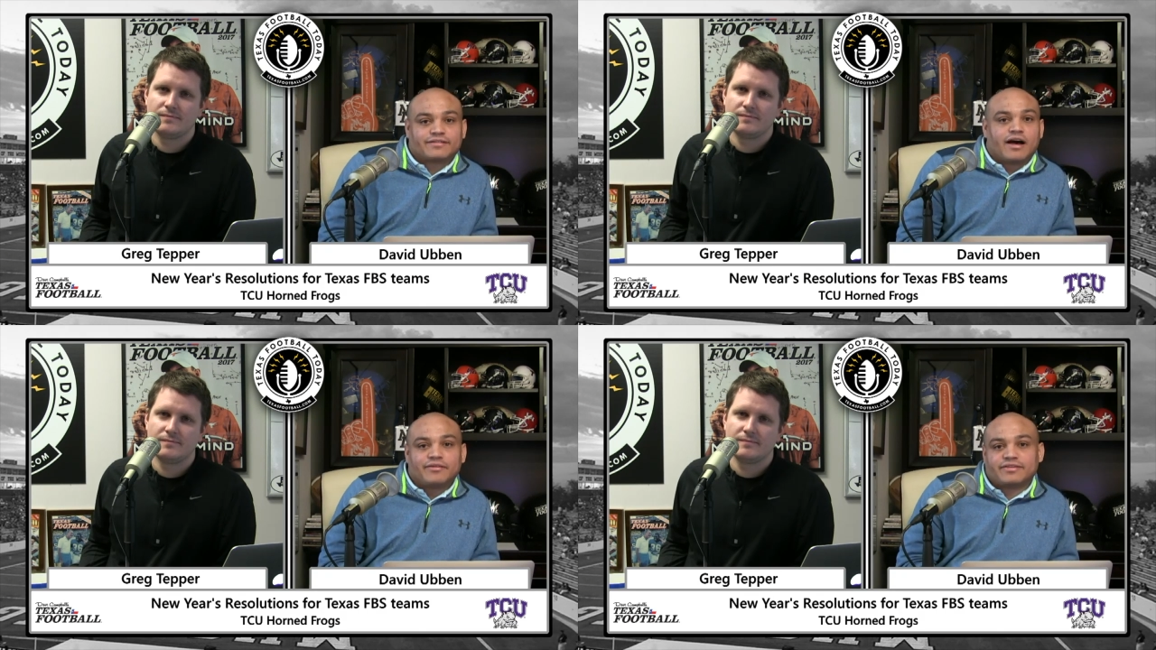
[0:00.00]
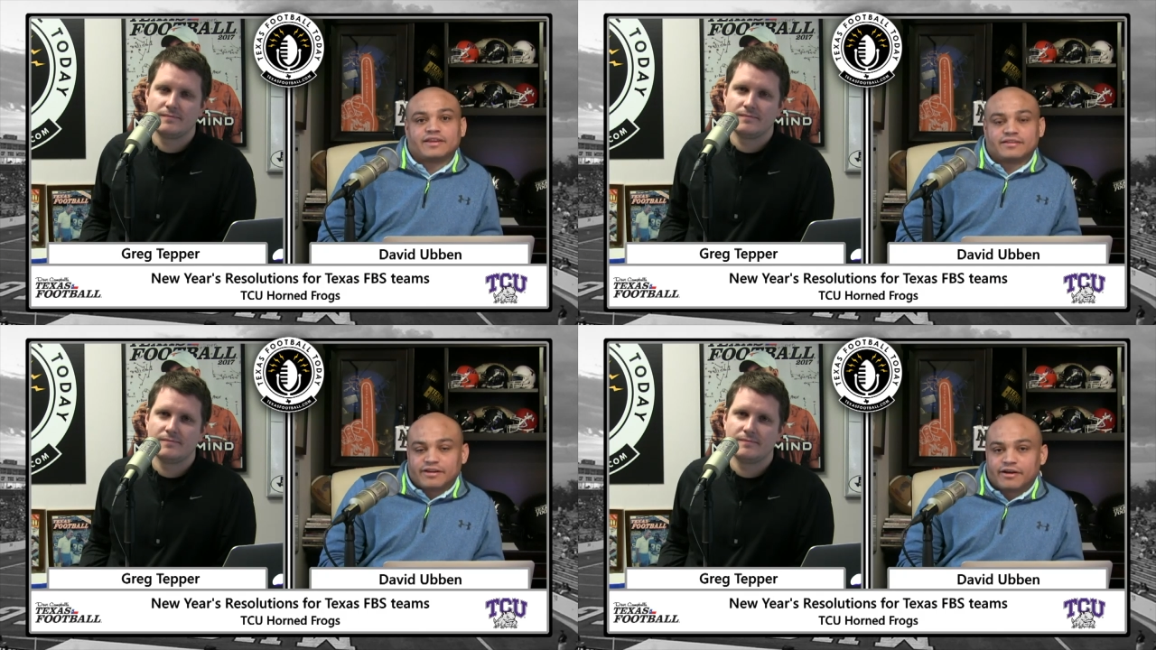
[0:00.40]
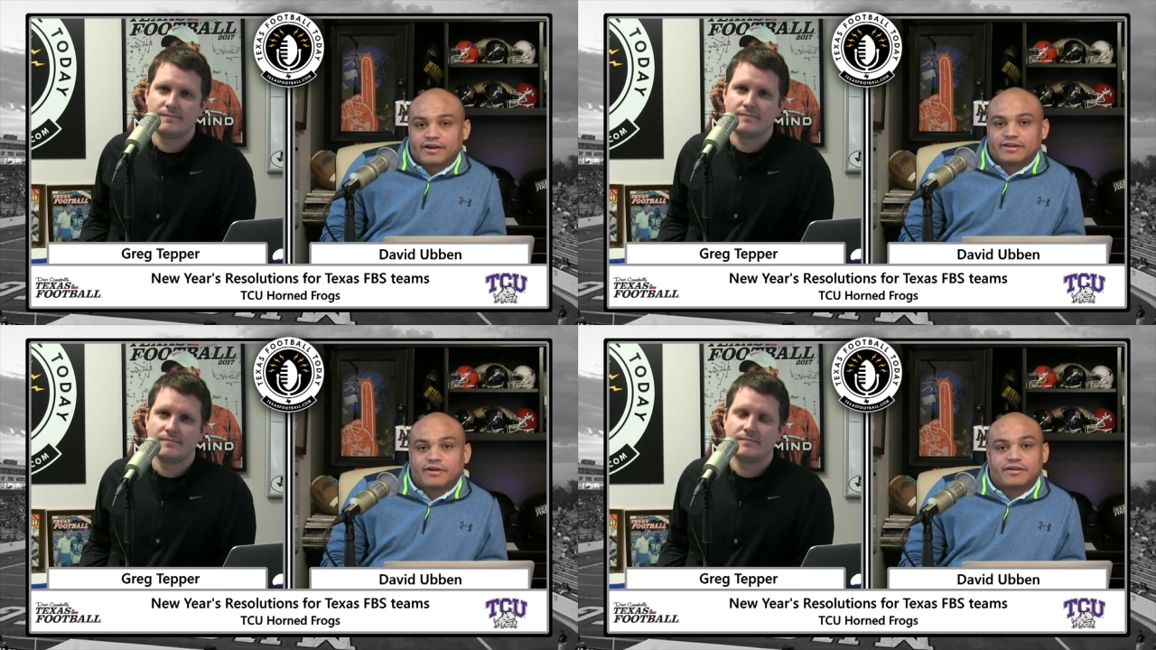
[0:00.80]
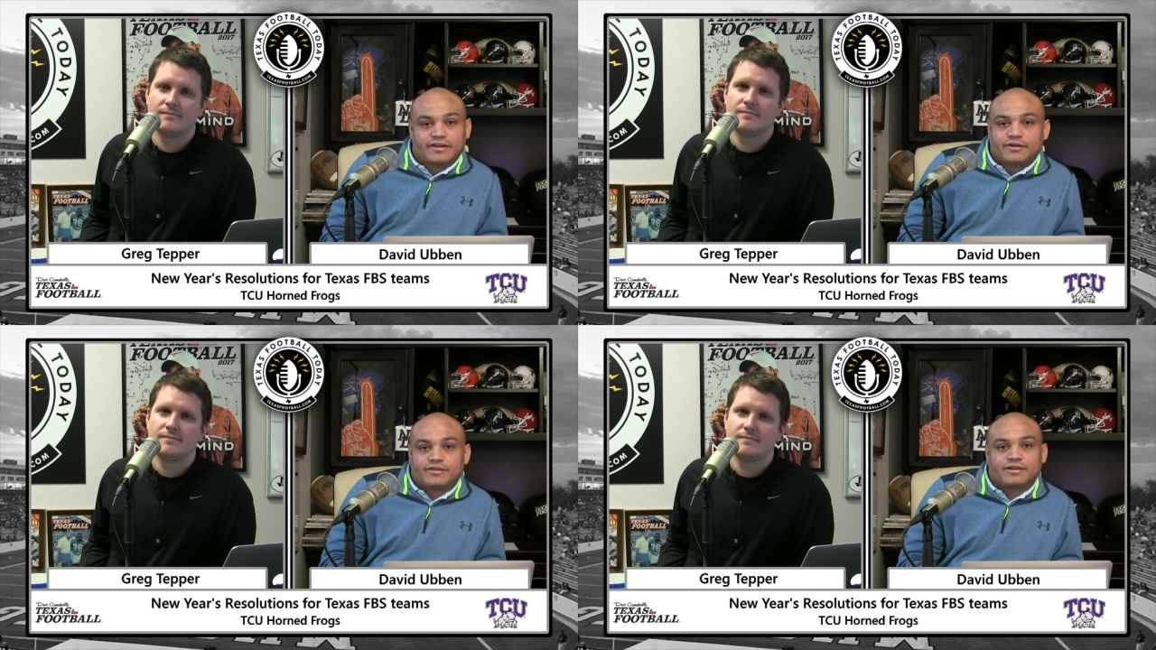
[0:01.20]
Speaker 1: obviously I think Darius
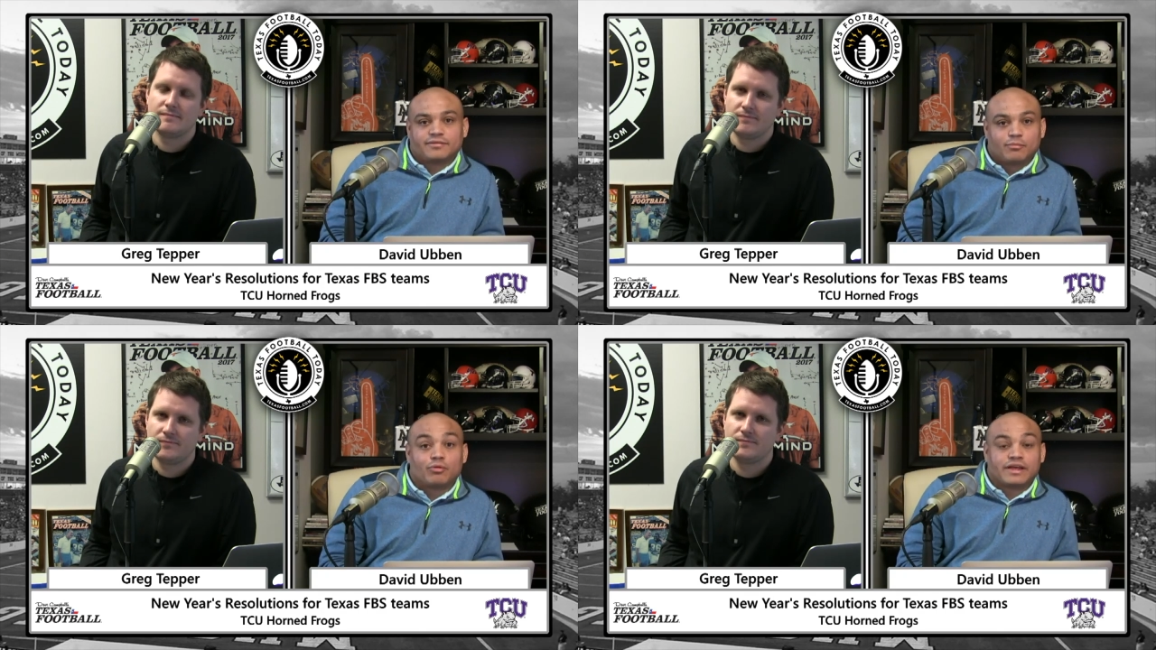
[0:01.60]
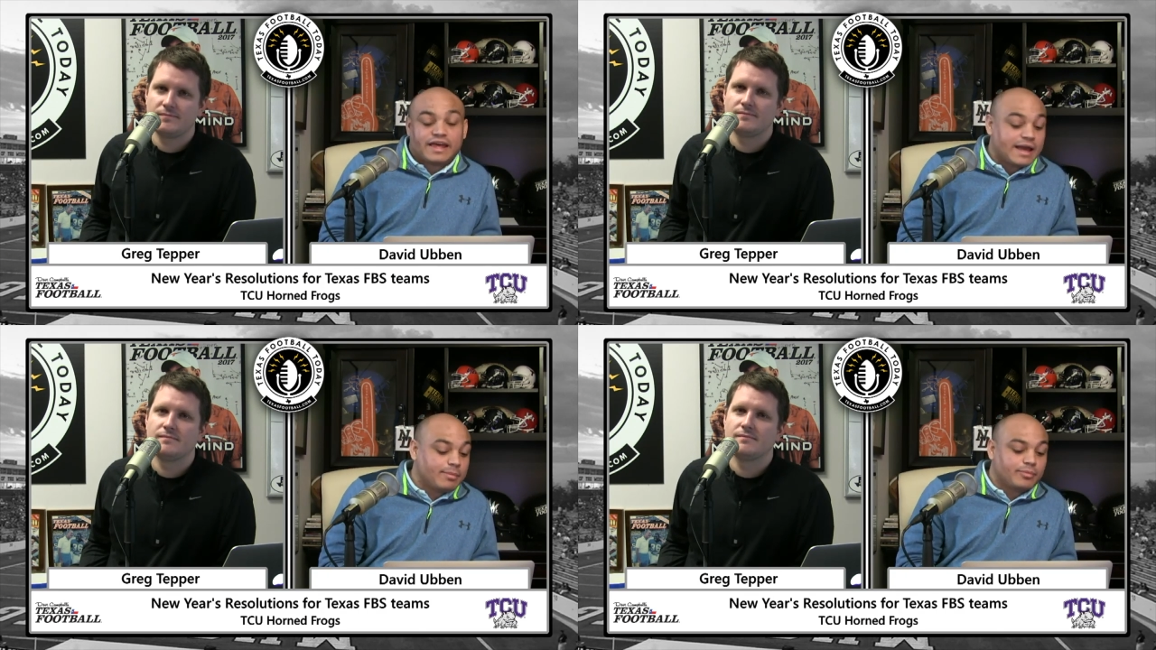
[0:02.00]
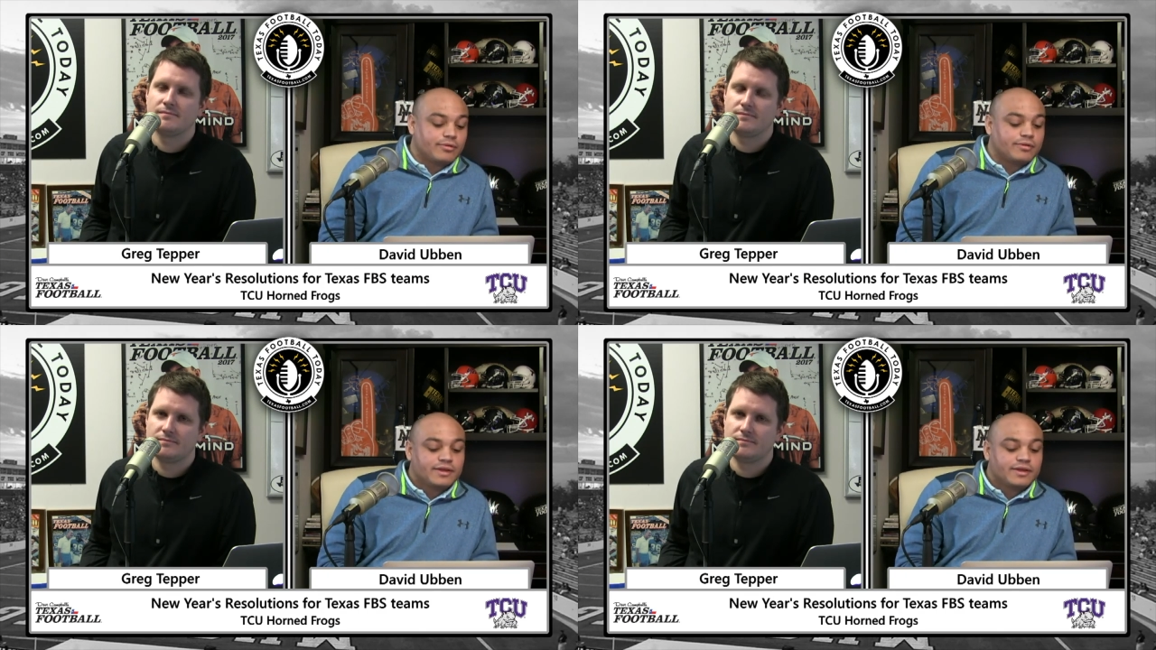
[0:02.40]
Anderson is more than capable.